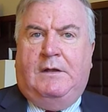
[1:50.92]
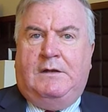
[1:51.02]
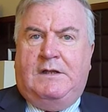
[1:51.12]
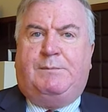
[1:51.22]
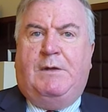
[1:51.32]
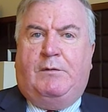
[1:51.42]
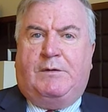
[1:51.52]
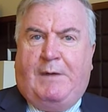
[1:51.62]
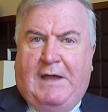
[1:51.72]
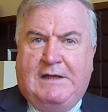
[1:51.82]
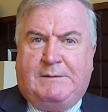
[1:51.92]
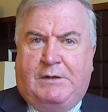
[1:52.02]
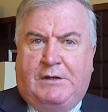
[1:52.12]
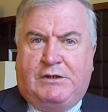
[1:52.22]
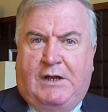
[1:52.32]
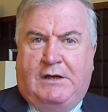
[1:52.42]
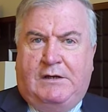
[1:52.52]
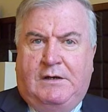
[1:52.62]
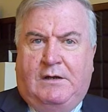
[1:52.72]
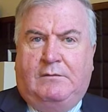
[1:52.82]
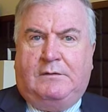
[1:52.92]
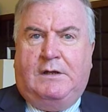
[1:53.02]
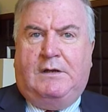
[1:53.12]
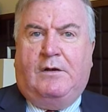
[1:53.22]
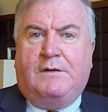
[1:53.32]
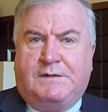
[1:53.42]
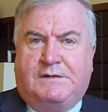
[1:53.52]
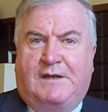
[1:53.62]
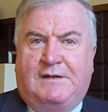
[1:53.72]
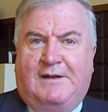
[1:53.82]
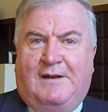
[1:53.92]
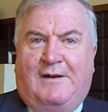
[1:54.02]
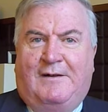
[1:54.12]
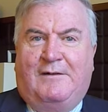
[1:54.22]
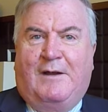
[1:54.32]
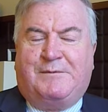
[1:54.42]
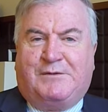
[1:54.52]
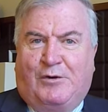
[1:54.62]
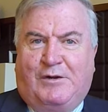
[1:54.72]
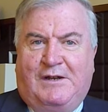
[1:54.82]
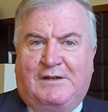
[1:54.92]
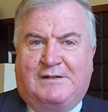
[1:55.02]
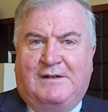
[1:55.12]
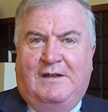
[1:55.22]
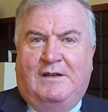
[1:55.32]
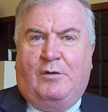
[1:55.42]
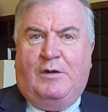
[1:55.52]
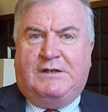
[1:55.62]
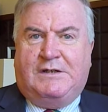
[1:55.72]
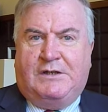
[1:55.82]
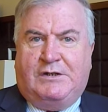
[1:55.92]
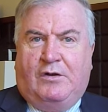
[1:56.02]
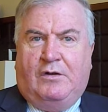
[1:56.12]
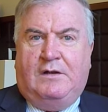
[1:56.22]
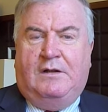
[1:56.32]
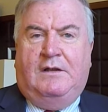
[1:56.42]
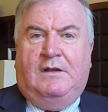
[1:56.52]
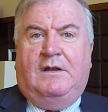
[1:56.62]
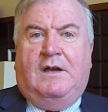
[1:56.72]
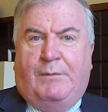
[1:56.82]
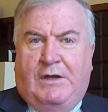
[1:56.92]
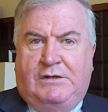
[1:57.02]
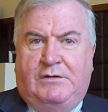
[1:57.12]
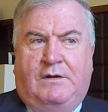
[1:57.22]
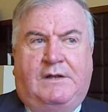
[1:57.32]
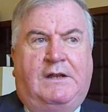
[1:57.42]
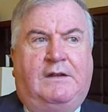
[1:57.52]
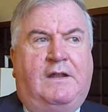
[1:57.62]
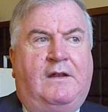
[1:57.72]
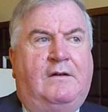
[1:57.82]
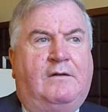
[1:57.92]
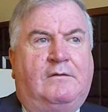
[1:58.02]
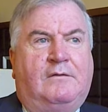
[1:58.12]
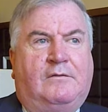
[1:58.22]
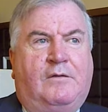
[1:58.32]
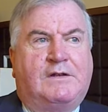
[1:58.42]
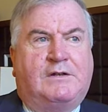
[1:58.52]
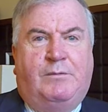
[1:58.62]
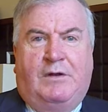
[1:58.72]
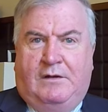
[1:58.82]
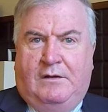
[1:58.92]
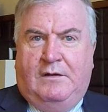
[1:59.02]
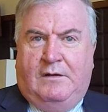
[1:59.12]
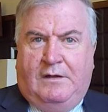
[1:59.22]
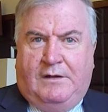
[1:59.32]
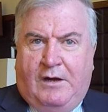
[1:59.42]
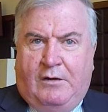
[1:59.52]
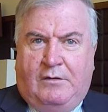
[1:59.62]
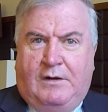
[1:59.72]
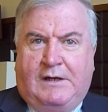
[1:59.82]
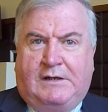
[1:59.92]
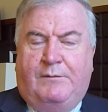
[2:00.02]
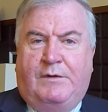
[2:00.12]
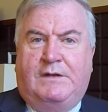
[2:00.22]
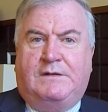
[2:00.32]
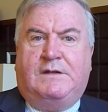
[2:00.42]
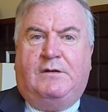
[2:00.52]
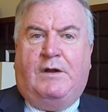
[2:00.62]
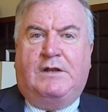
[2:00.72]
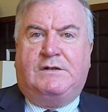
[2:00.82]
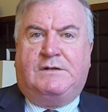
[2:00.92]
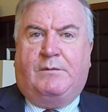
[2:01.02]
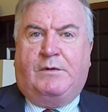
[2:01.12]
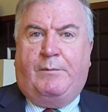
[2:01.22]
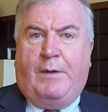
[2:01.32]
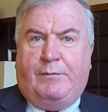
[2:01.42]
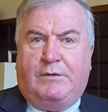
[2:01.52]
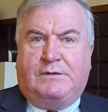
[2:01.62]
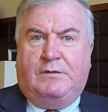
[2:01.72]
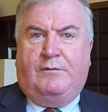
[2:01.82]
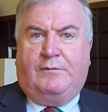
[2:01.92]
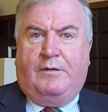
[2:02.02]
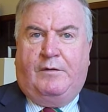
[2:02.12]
This bill was passed by the Seanad. Now the Law Society are obstructing it going to the Dáil. And mind you, I think they're questionable their activities in relation to some of their members who have